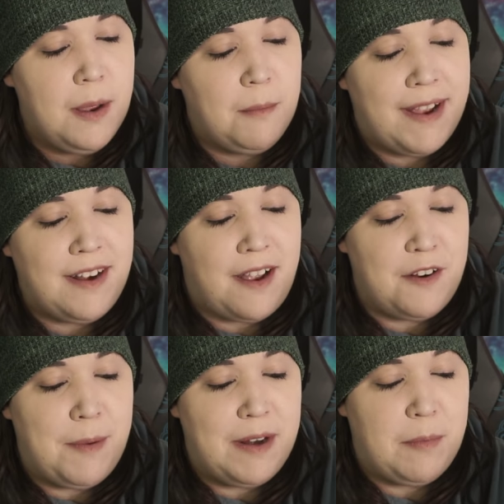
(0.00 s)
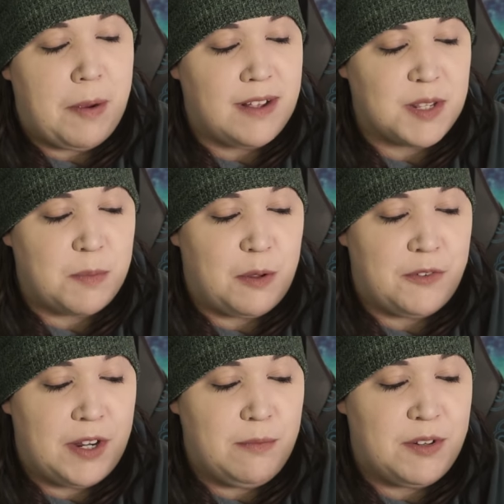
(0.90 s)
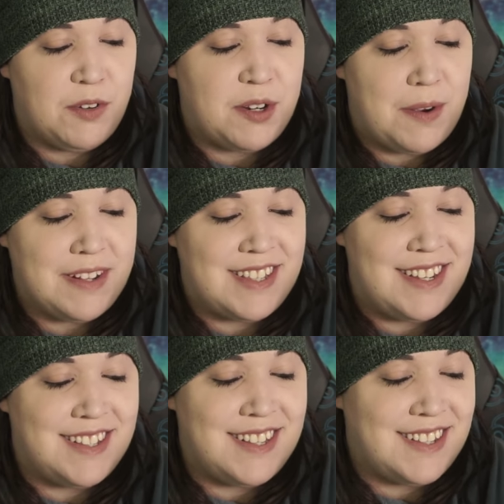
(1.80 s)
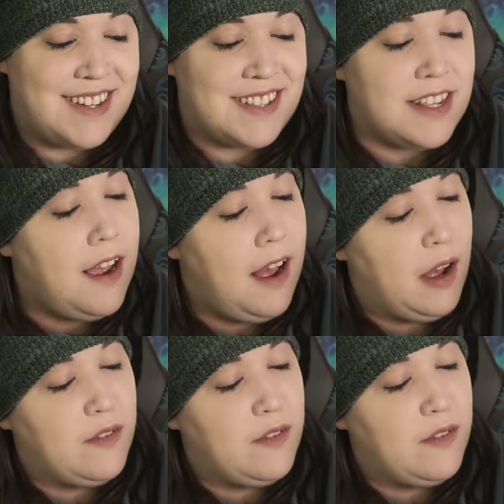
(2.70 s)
might not have made it possible for him to request the assistance of a